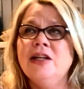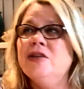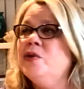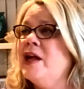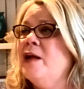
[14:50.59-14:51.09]

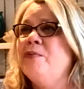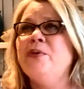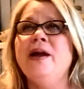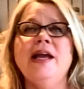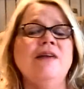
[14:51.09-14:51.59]
Lord, I
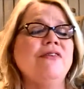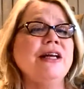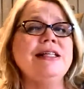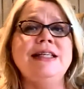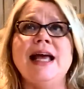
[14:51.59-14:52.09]
pray
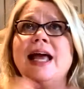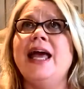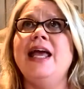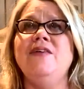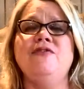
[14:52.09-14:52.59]
every
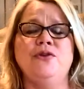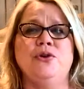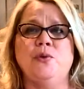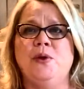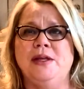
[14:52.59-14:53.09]
day for
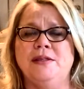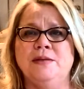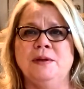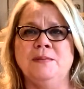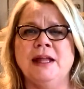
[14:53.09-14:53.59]
your
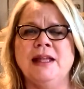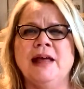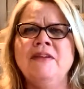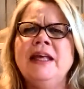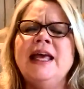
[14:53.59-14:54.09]
wisdom in my
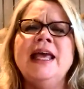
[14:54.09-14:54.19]
life.